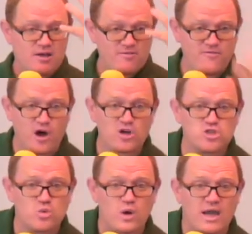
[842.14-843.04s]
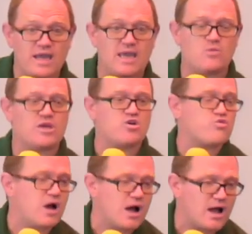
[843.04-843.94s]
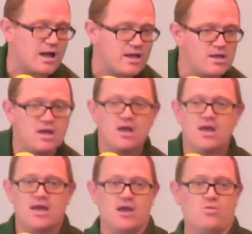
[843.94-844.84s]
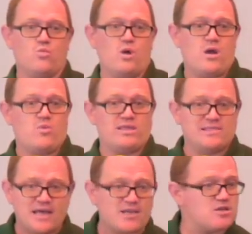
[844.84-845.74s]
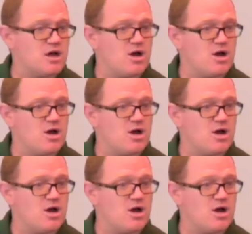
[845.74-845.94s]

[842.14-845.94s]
falls away, and we cry, and we let it go.